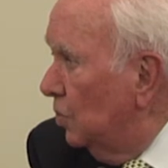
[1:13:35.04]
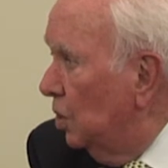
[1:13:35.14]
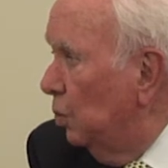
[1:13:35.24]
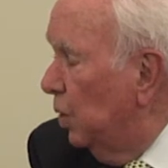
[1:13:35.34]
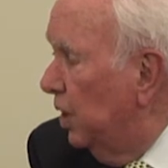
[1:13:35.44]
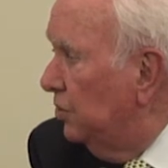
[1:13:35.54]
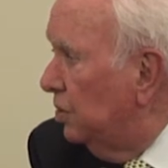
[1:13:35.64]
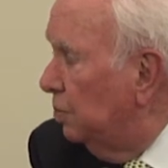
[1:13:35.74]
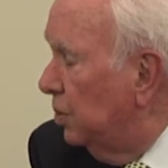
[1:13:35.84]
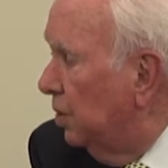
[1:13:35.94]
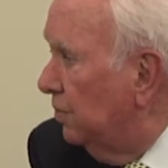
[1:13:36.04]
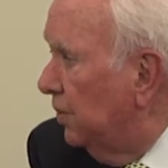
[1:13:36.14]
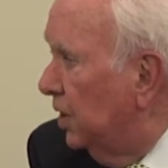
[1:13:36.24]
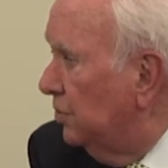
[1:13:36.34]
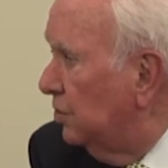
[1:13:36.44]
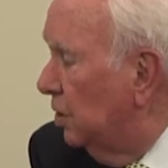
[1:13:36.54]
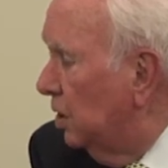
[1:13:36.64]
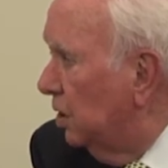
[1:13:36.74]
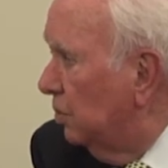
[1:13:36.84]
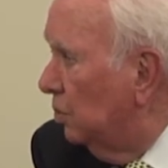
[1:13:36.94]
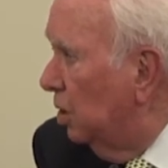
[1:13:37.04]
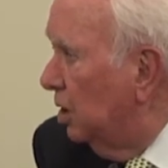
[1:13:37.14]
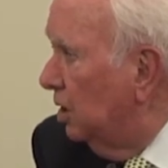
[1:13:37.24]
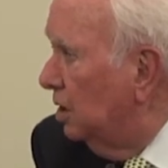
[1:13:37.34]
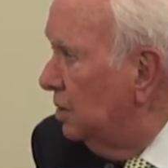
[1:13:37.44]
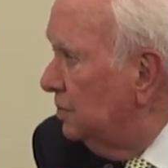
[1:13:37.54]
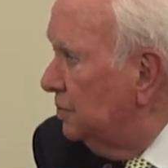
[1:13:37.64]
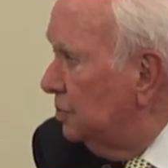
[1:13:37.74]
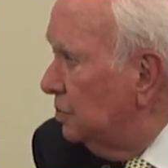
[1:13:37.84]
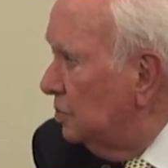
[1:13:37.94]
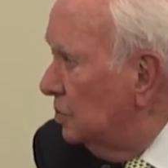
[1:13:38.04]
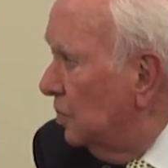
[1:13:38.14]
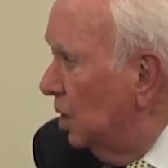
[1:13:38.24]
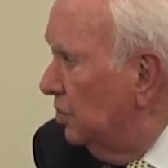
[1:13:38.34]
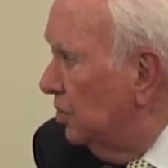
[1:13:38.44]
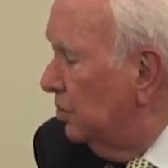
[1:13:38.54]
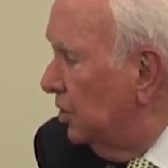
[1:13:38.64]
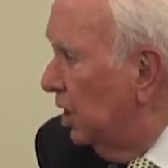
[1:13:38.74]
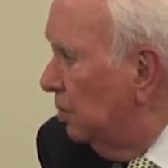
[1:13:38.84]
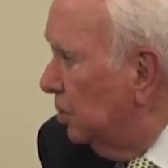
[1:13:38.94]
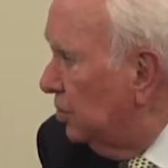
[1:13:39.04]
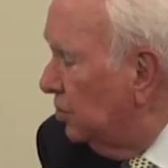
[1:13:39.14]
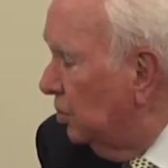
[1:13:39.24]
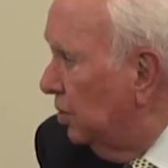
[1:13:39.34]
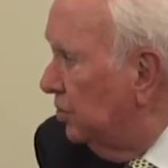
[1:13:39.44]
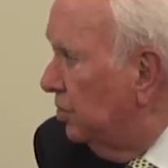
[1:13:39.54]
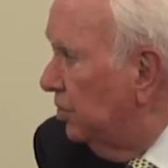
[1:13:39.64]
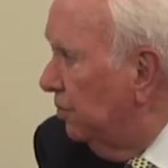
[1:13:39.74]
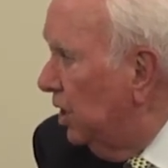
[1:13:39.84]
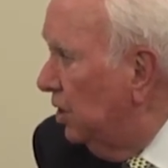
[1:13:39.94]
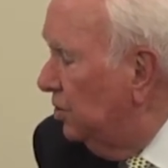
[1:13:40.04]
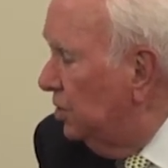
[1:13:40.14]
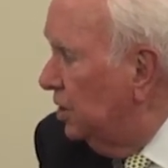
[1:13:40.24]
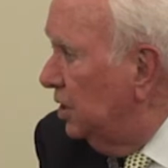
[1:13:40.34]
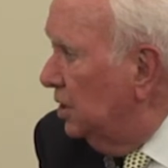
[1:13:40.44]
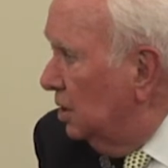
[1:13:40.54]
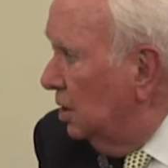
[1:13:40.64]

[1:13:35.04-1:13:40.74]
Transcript: new ways to purify soil and water, sustainable sources of energy.